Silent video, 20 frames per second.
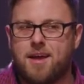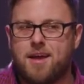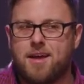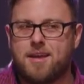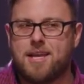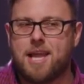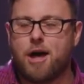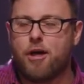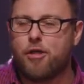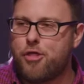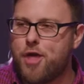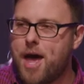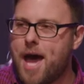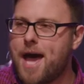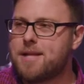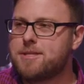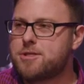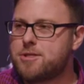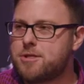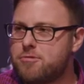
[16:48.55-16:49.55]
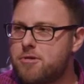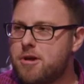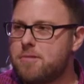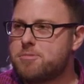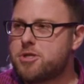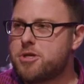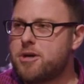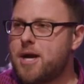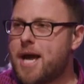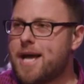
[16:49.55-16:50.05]
Now, that
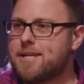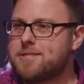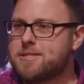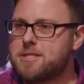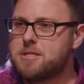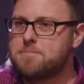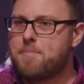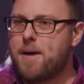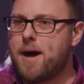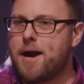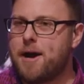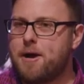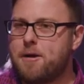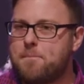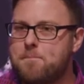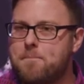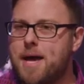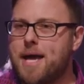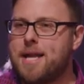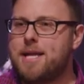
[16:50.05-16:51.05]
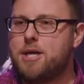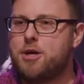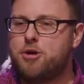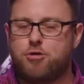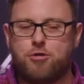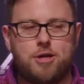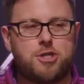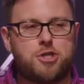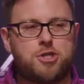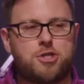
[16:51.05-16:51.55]
scripture has inspired many
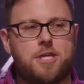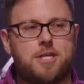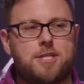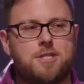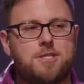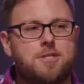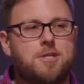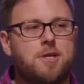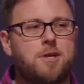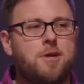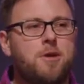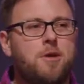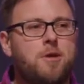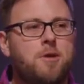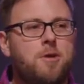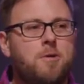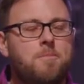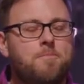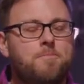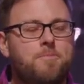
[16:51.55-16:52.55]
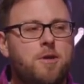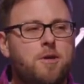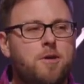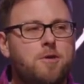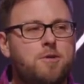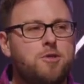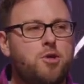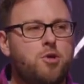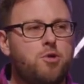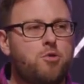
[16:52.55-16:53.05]
Christians
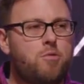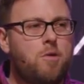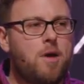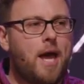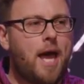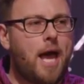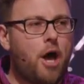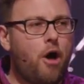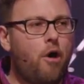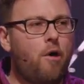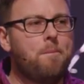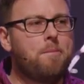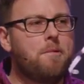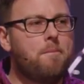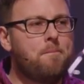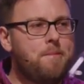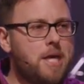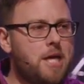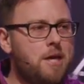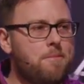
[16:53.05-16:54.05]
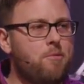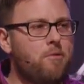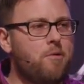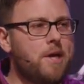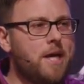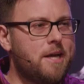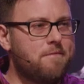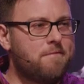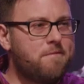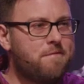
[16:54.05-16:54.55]
to help people
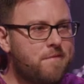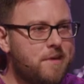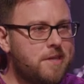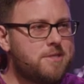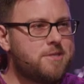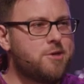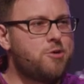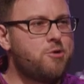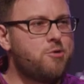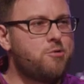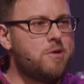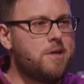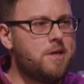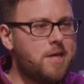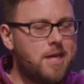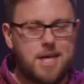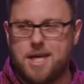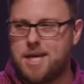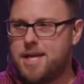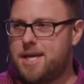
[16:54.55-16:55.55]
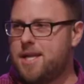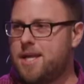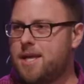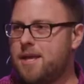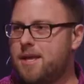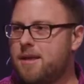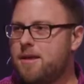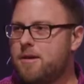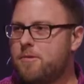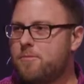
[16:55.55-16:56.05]
in physical need,
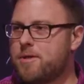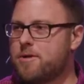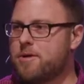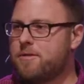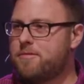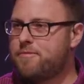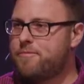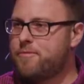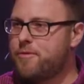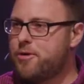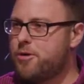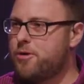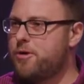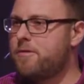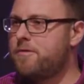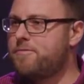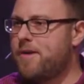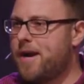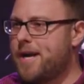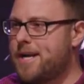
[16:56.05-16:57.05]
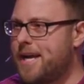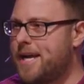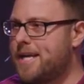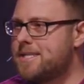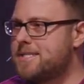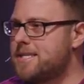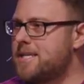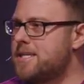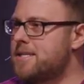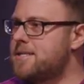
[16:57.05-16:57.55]
whether it's food,
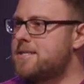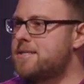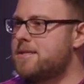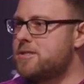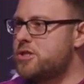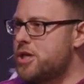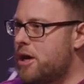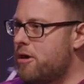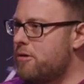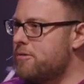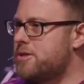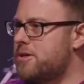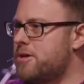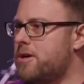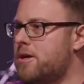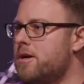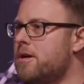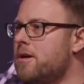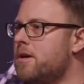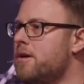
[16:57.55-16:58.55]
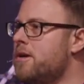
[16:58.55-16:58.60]
finances, shelter.